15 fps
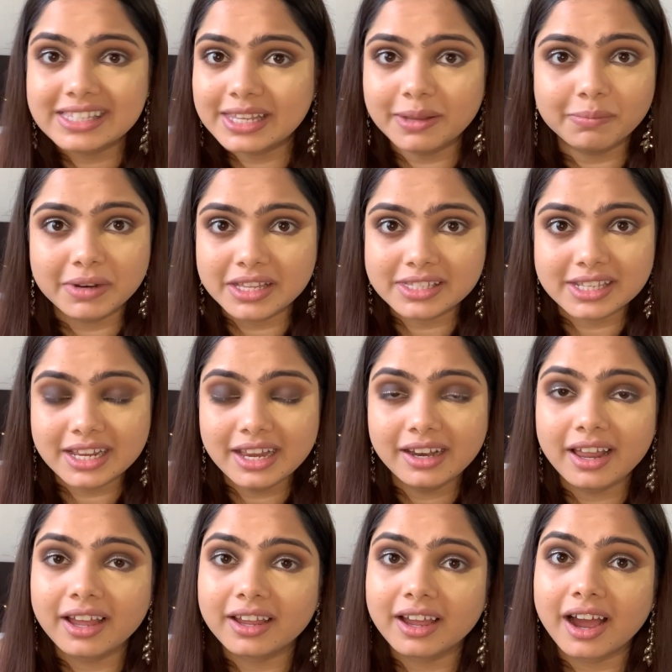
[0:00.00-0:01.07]
seamlessly
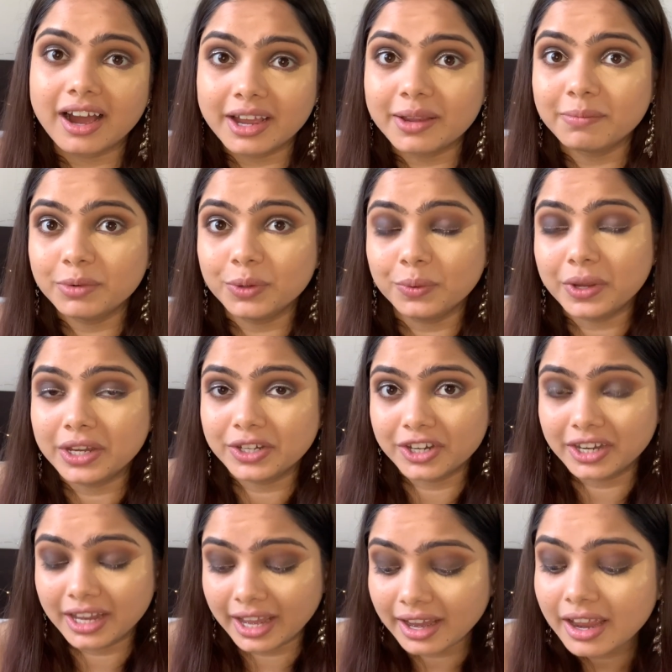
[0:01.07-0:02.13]
like I am doing
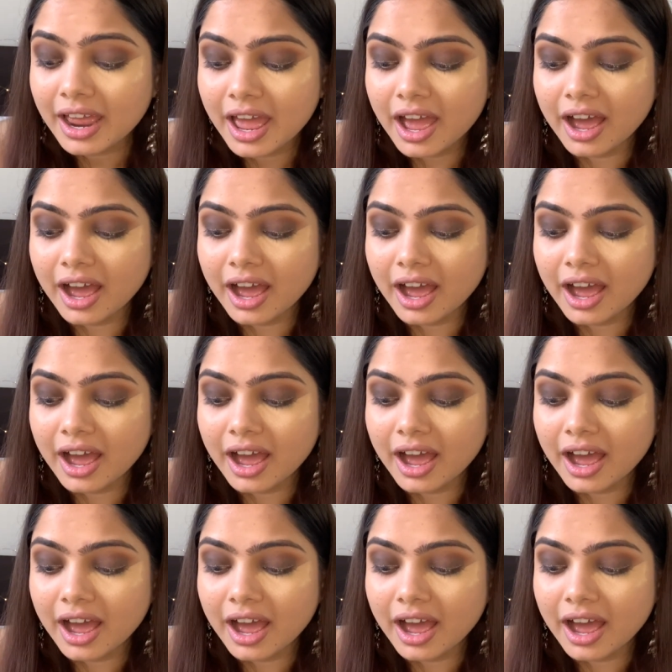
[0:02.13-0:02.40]
today,